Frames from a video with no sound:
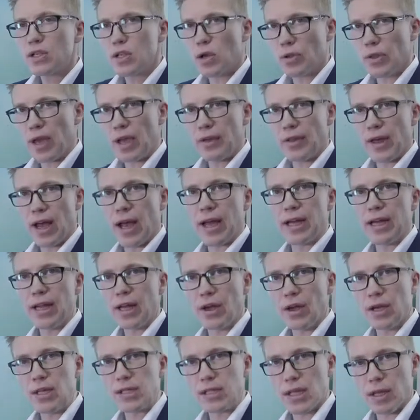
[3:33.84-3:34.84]
So there the
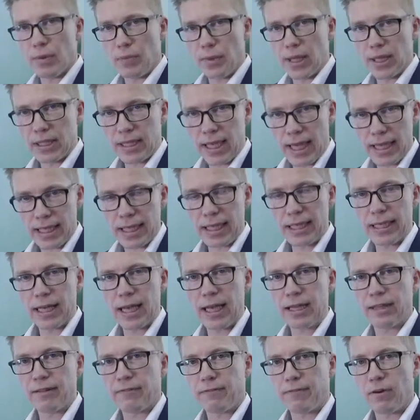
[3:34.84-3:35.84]
idea is that we are taking
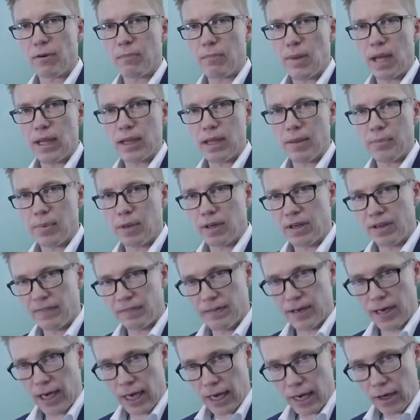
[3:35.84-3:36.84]
data from multiple
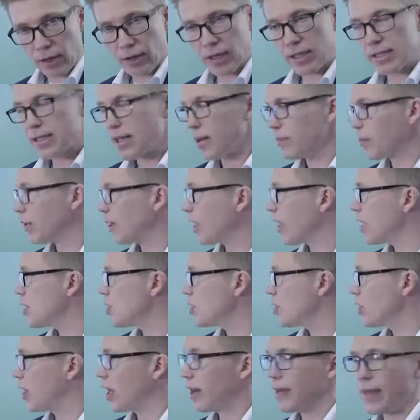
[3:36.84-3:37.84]
different analytics
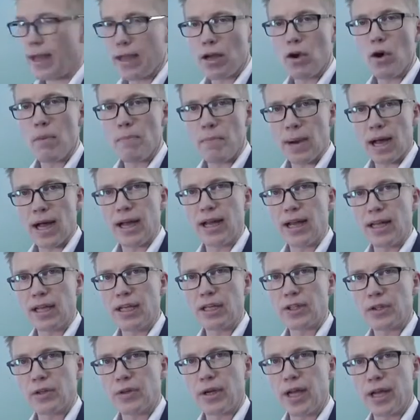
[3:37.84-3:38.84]
applications and then combining
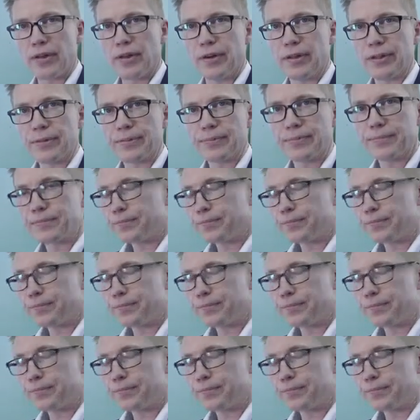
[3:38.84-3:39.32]
it together.